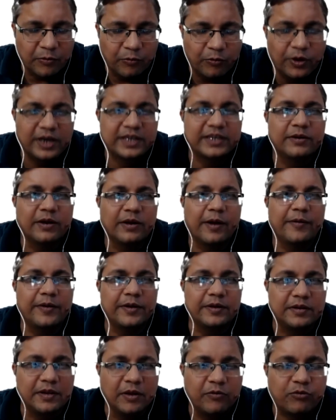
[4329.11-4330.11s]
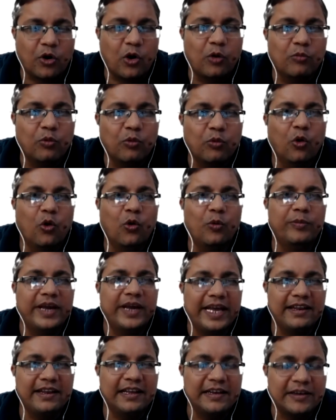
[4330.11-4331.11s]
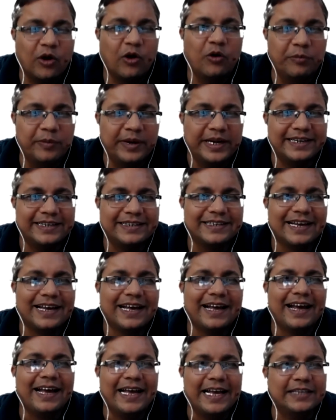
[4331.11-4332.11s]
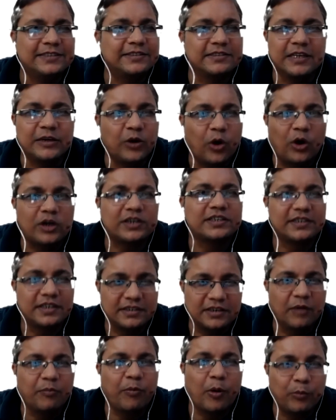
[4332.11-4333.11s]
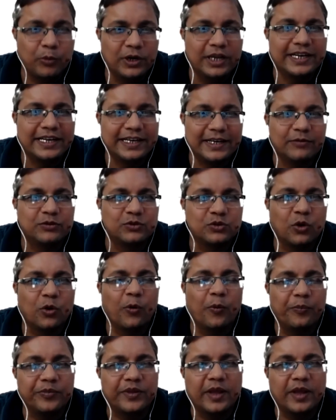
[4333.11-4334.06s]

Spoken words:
work from home in government is not popular enough. So